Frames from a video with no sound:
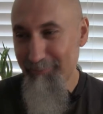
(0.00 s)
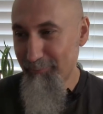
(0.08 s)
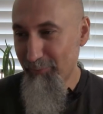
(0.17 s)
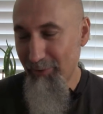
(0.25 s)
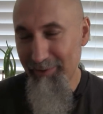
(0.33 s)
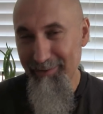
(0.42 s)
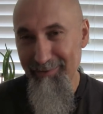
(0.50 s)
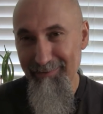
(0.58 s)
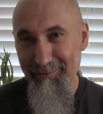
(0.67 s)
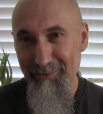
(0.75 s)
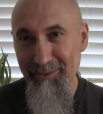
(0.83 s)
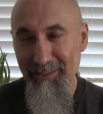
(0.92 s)
brought it
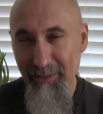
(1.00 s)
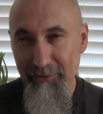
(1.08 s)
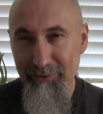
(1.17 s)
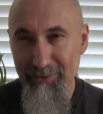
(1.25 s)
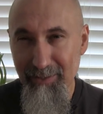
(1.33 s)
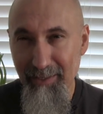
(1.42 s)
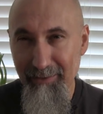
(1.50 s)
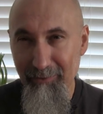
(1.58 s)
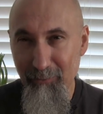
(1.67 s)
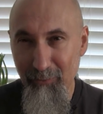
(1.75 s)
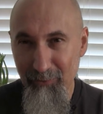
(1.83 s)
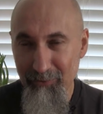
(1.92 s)
to the other side of
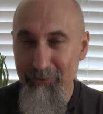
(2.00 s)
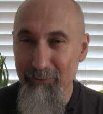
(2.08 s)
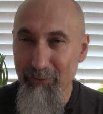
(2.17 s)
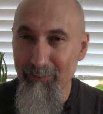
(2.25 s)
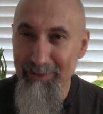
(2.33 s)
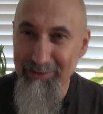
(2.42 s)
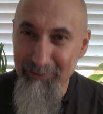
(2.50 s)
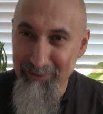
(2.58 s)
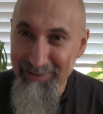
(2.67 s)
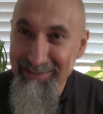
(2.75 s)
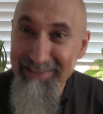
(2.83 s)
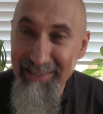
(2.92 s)
the world with me. So
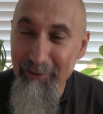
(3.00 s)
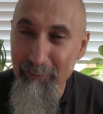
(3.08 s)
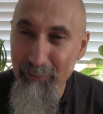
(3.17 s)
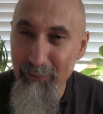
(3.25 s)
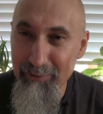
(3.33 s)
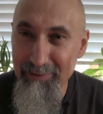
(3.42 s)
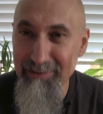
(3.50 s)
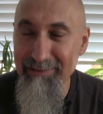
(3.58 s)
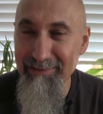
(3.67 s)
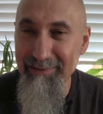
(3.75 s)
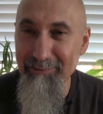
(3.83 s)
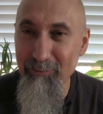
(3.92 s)
this is how important these
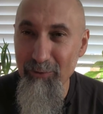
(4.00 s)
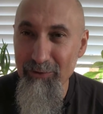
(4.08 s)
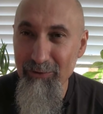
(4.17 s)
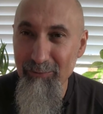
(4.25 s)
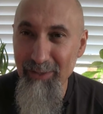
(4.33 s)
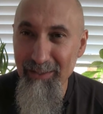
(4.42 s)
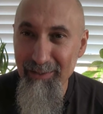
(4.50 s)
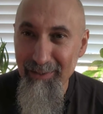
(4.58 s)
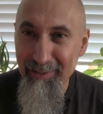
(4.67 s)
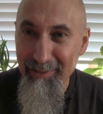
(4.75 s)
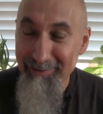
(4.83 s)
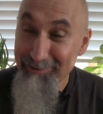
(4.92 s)
things were to me.
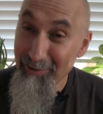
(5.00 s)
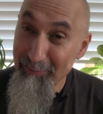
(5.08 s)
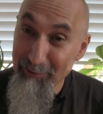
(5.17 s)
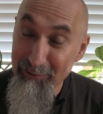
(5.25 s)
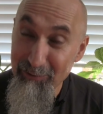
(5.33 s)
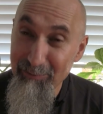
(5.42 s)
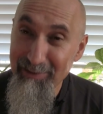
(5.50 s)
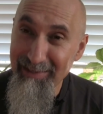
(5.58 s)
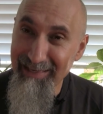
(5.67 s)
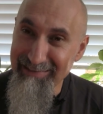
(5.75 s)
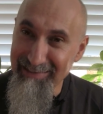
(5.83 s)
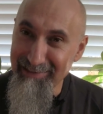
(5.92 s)
So I'm assuming
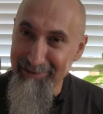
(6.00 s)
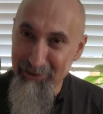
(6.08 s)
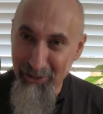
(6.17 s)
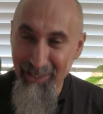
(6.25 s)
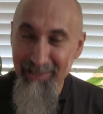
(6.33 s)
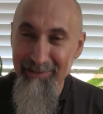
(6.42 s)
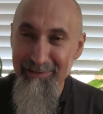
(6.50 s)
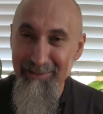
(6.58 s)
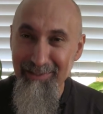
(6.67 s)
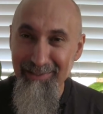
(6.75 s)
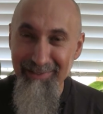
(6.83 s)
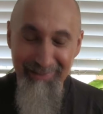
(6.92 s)
as a child,
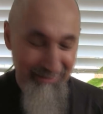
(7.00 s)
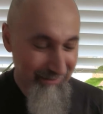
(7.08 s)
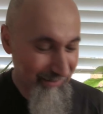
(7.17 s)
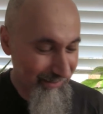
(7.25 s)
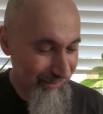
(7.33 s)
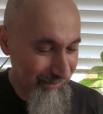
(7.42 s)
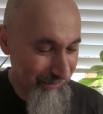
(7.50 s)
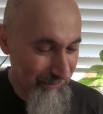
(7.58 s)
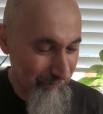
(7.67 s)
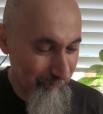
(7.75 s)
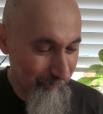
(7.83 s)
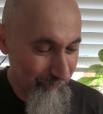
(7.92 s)

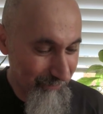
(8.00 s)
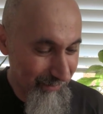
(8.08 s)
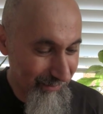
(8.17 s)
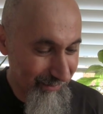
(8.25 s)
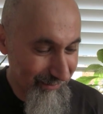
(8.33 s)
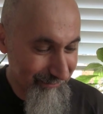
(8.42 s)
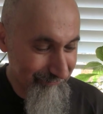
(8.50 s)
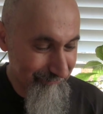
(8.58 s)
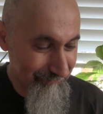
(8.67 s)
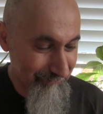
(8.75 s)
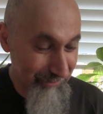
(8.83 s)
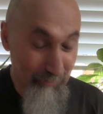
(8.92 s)
um,
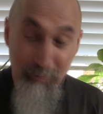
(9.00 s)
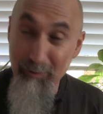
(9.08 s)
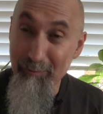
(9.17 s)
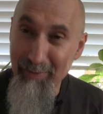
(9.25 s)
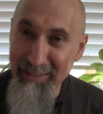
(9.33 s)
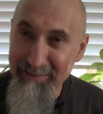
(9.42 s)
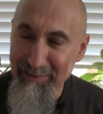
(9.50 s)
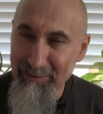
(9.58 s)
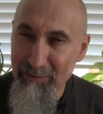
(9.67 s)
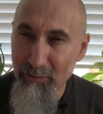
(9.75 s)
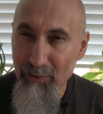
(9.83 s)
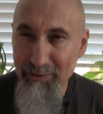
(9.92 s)
there were amazing
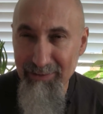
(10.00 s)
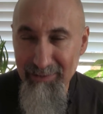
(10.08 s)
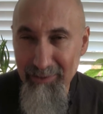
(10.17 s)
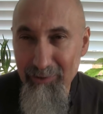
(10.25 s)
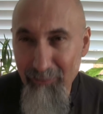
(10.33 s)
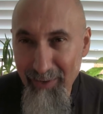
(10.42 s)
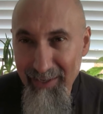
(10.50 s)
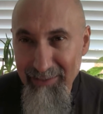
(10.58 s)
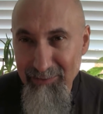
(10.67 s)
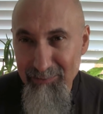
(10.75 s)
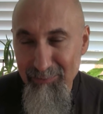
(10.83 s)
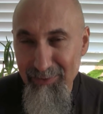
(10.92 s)
stories and they
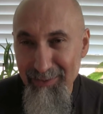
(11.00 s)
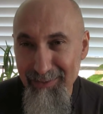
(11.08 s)
grasp